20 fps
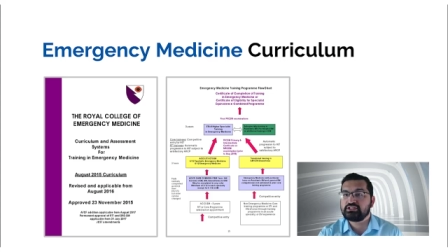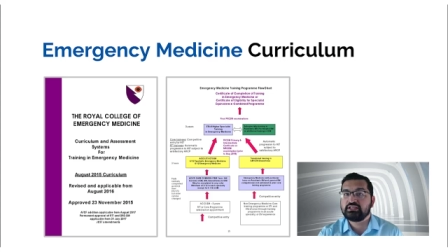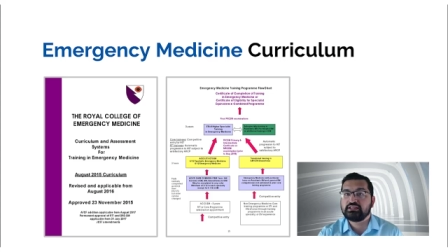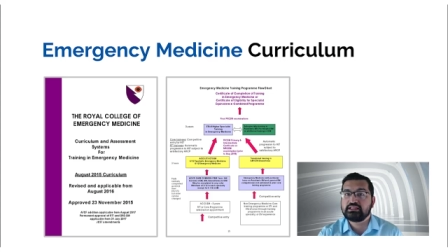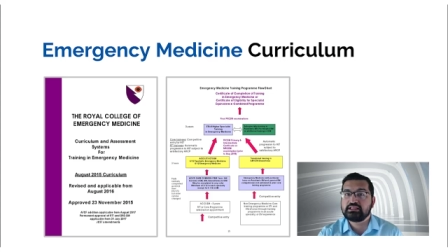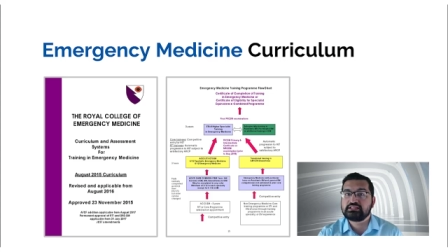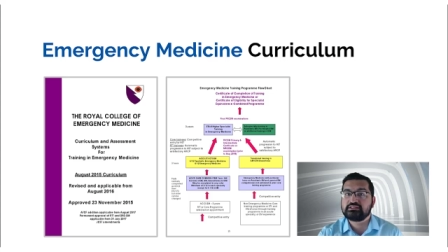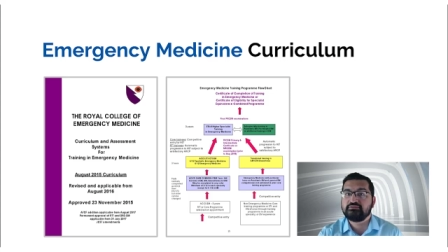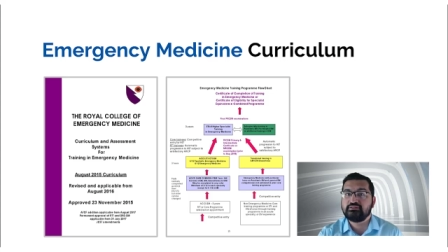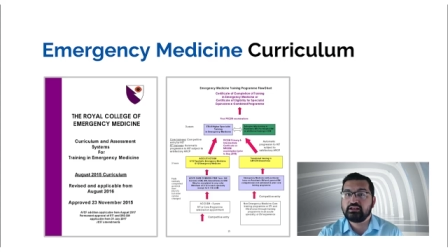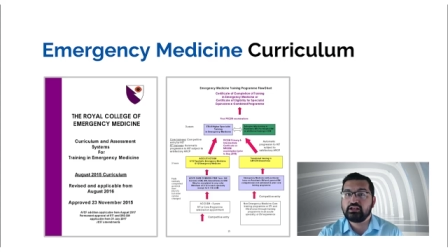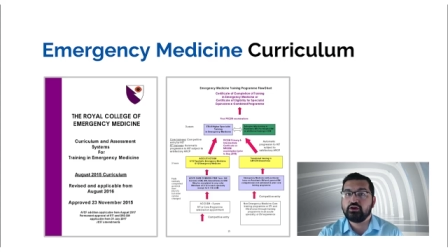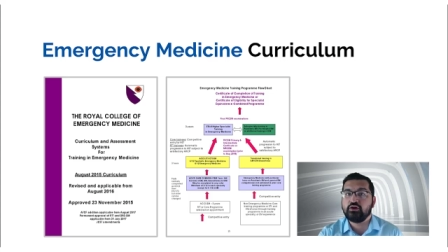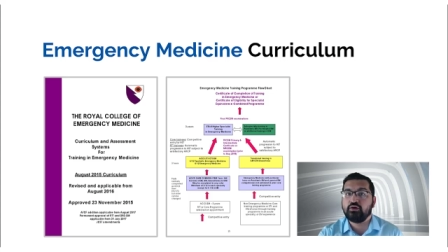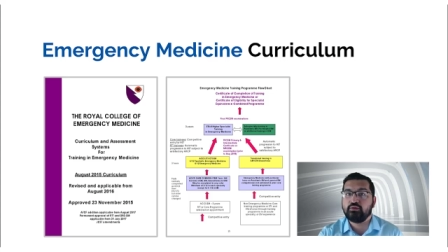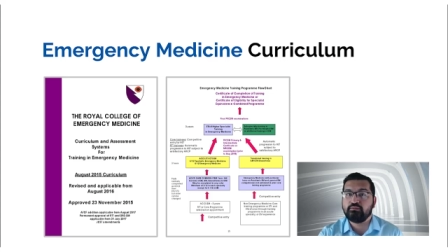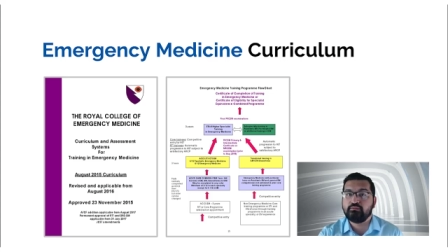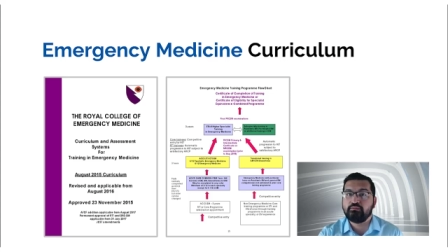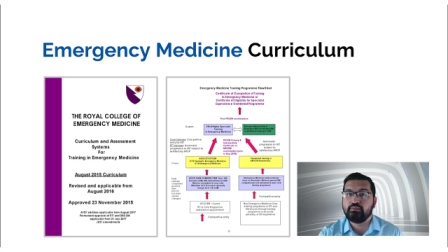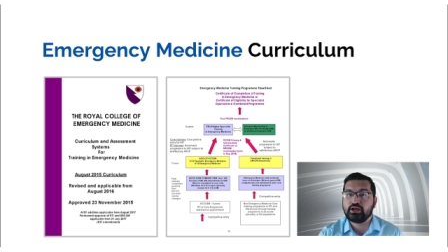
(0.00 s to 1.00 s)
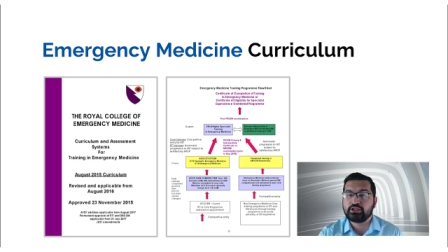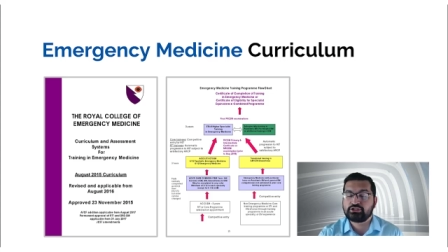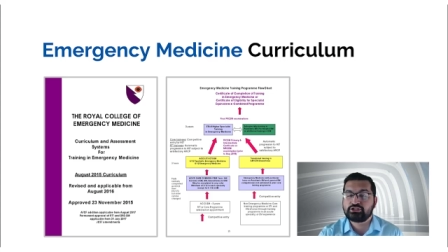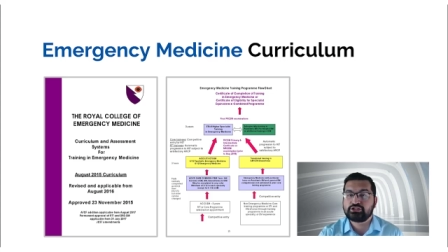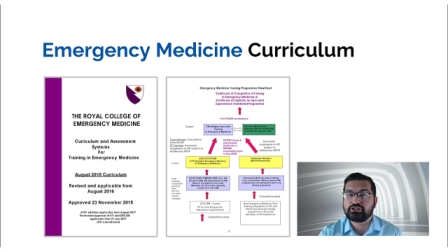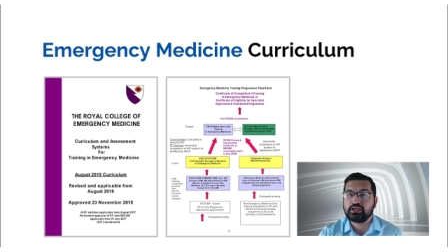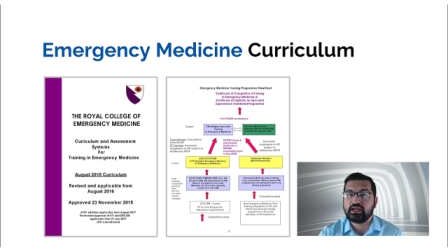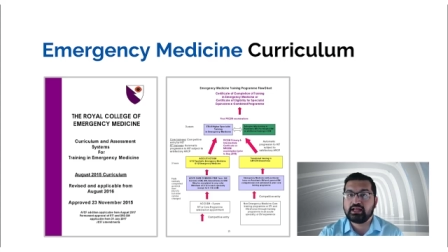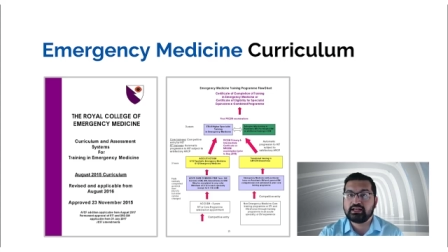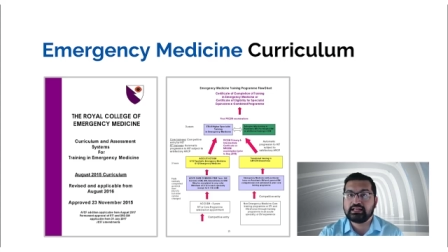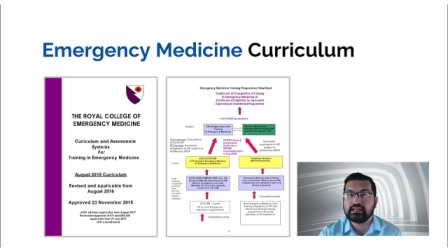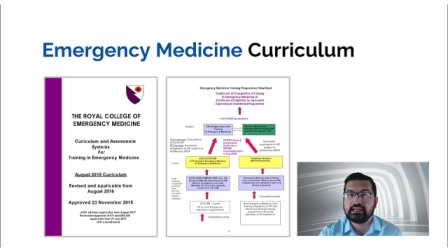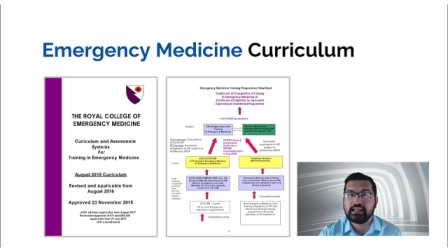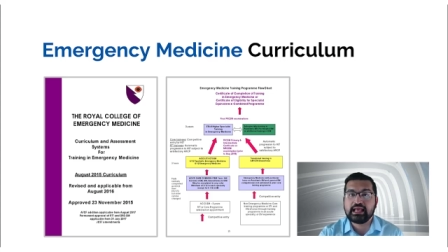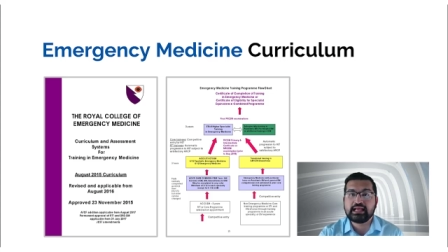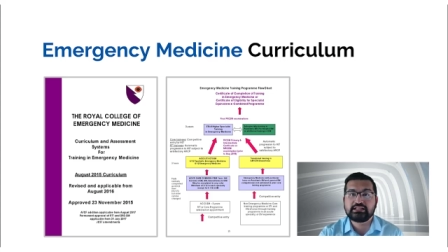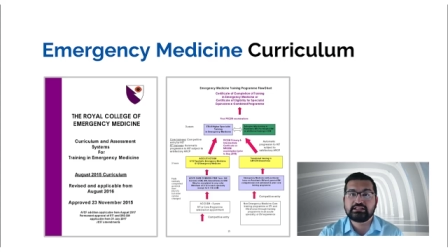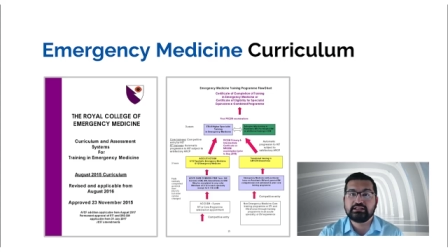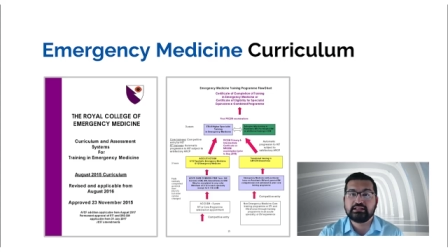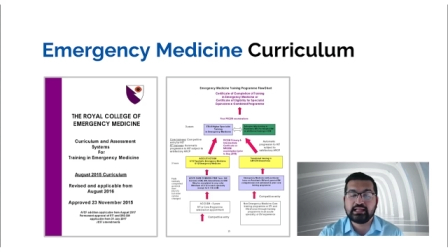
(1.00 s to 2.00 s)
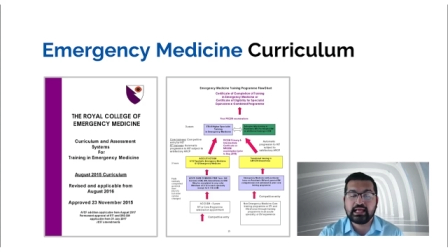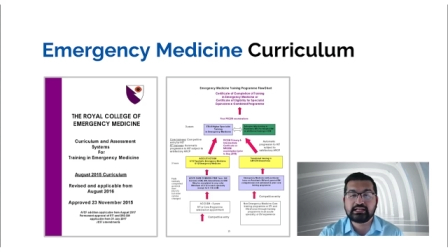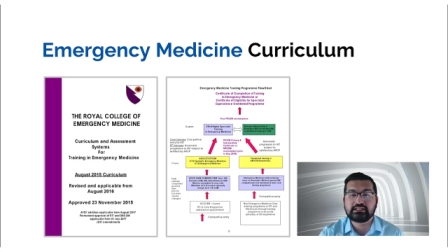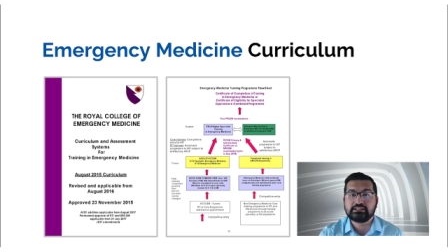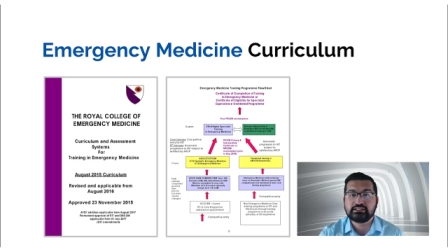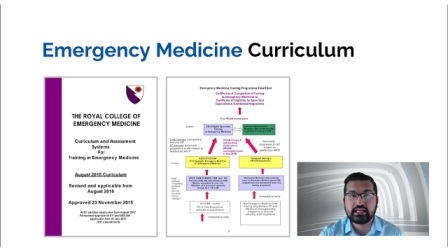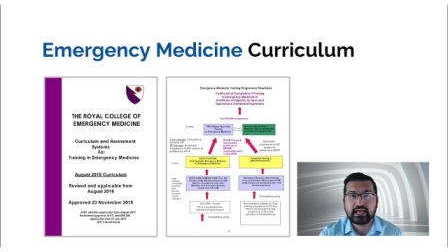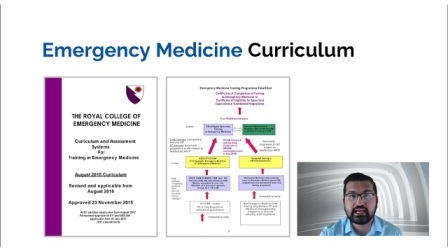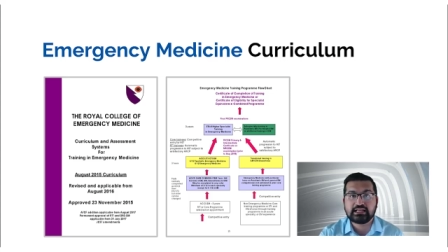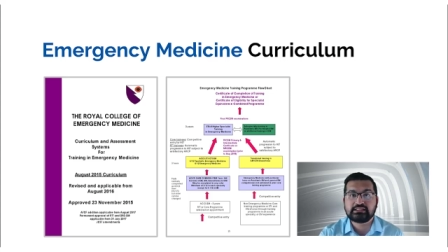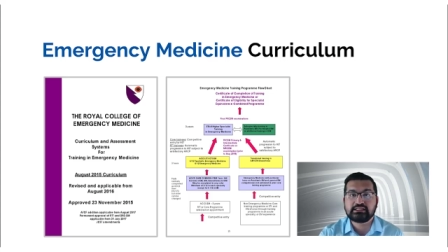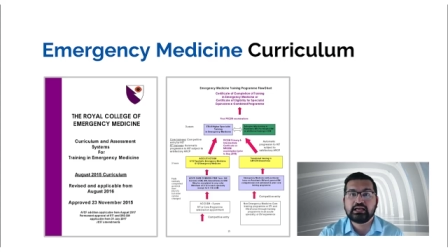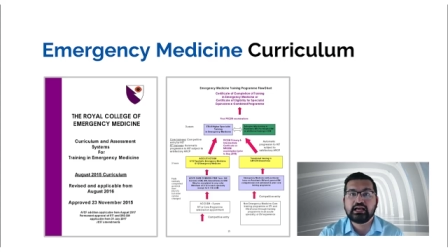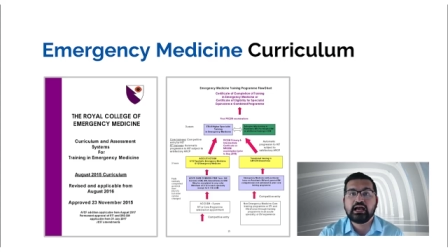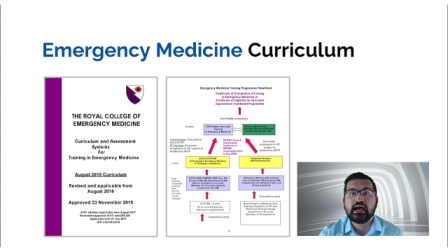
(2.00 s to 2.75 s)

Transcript: this video much at a late later date,